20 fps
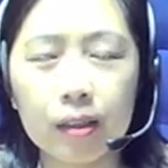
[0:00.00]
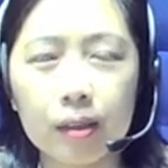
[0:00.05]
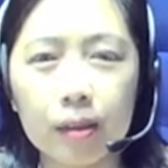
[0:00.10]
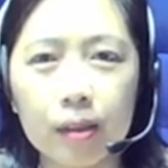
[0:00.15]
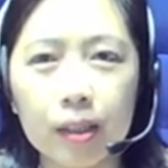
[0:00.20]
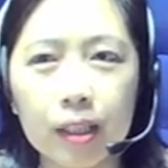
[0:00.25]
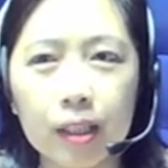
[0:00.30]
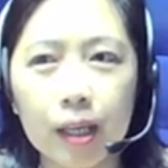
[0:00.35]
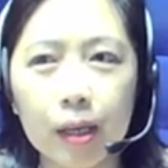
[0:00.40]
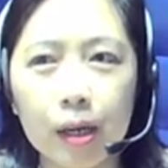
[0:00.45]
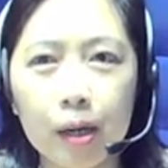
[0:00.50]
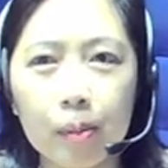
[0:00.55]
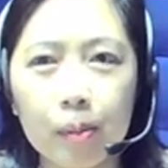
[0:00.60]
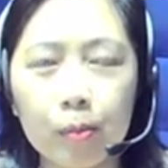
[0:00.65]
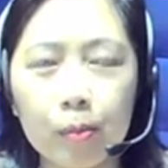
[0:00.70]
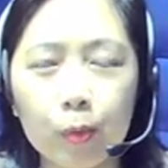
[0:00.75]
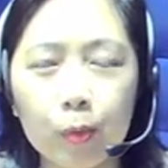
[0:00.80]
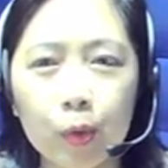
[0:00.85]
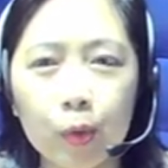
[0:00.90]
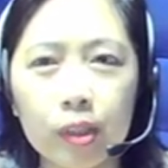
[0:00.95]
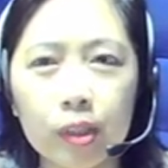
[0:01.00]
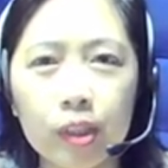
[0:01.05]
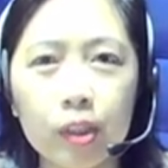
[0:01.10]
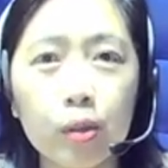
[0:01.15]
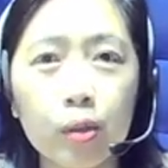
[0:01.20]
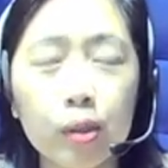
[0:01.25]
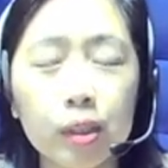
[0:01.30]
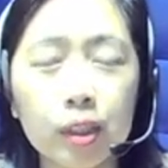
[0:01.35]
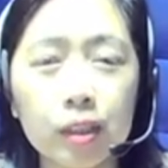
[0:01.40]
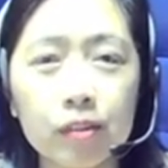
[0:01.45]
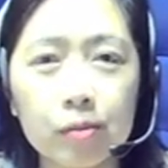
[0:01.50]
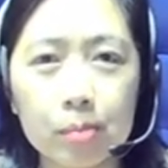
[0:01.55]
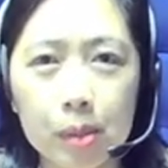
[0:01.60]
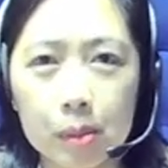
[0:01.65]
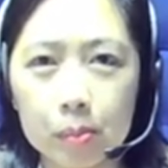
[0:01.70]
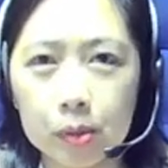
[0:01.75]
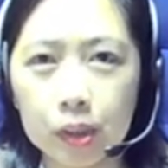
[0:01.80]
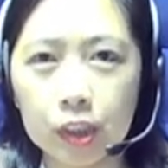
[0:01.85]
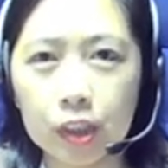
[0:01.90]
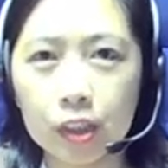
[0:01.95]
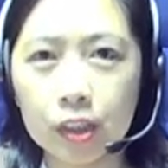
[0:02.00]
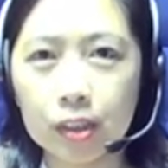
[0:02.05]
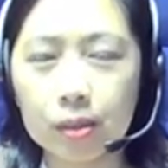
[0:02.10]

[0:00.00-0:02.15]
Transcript: Okay, with the use of prepositions,